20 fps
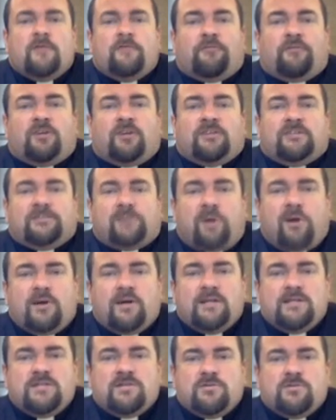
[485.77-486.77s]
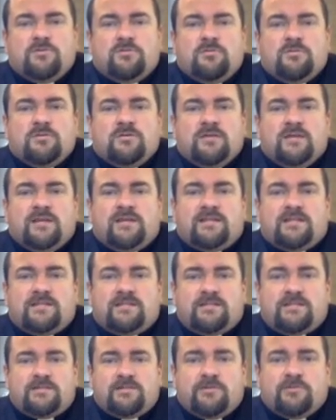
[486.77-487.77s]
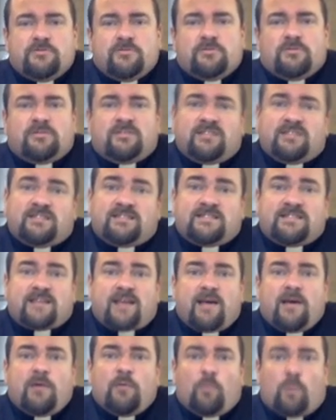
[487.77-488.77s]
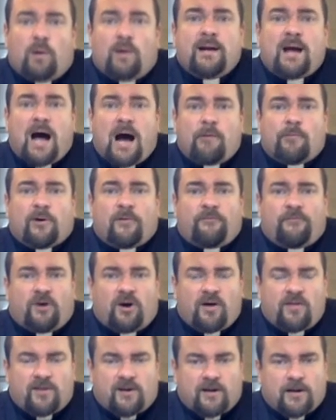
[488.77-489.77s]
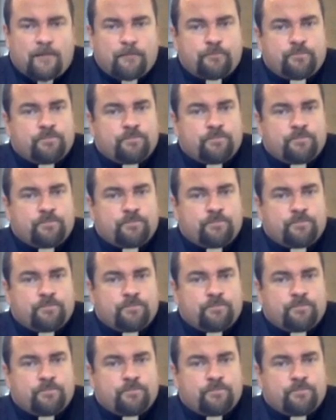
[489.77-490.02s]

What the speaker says: for as long as you need to do to say 1 Our Father.